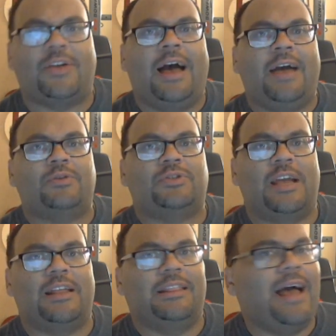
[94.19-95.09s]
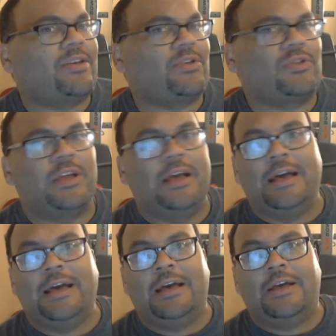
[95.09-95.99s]
Iowa State last
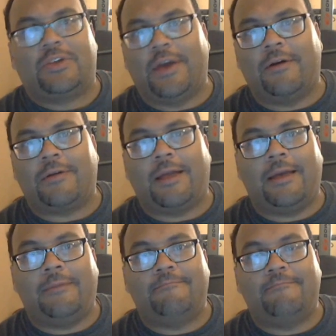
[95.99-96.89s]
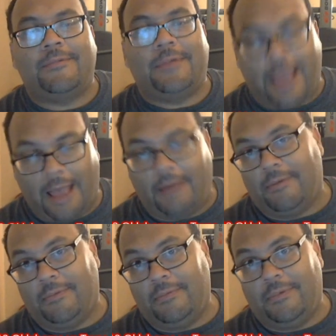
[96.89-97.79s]
Saturday. Yeah,
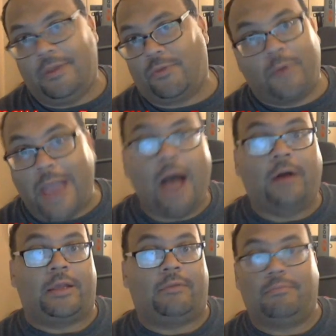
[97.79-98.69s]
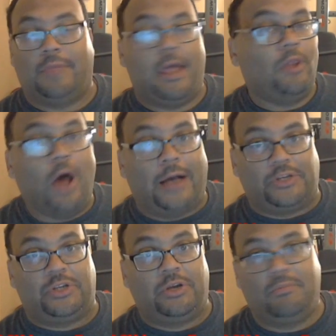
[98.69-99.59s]
it's reality. They
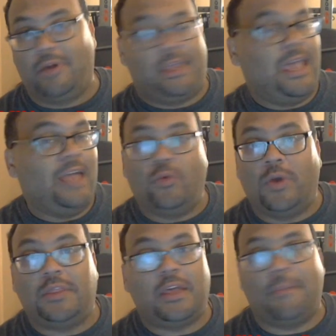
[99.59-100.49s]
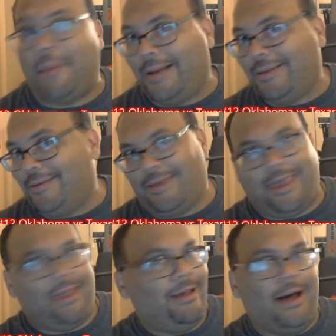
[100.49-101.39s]
lost. But can't do anything about it. You
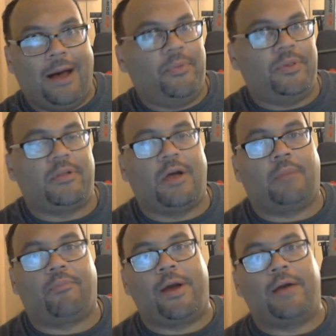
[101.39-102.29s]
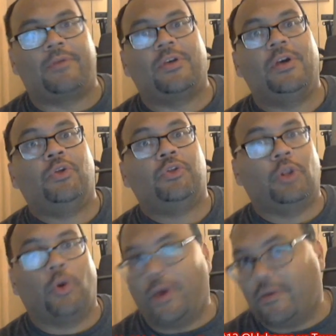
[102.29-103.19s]
can't hop into Doc Brown's
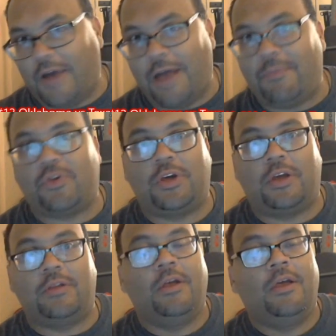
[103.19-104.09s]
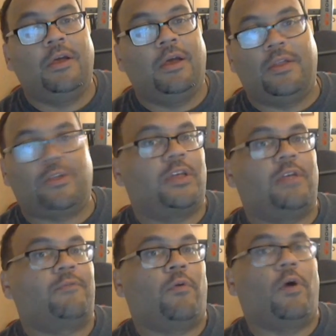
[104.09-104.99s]
DeLorean time machine and set
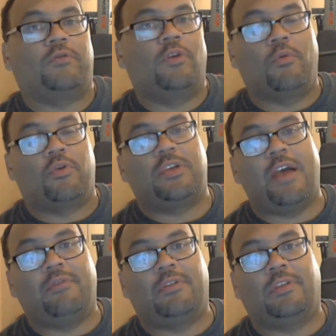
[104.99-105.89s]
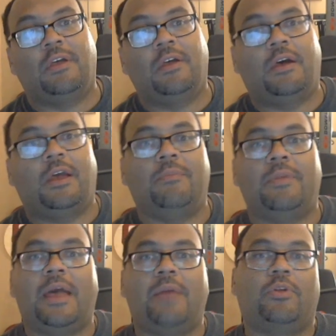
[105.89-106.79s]
it for October 7th and
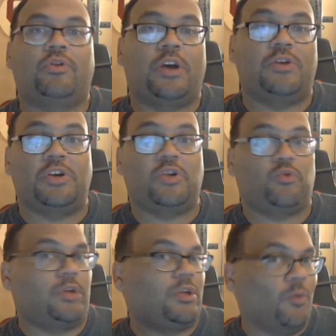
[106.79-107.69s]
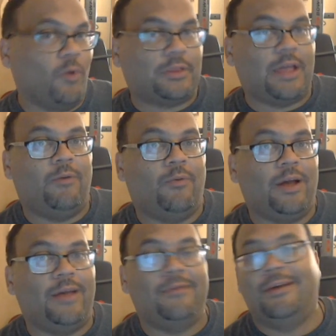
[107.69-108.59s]
be able to change history. Doesn't work that
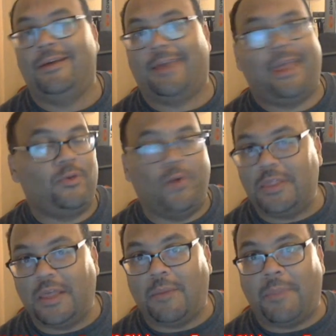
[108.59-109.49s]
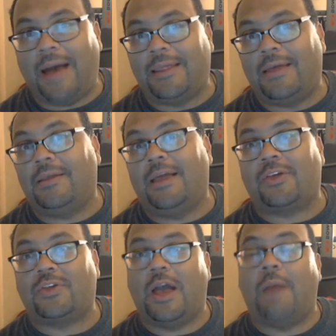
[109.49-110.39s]
way. Can't do anything about it
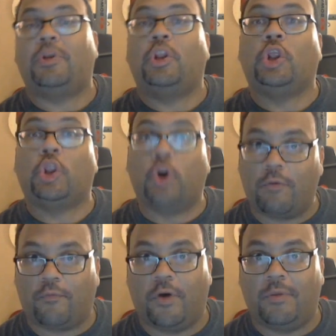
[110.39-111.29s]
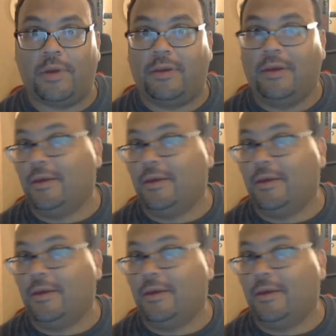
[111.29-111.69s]
except learn from it.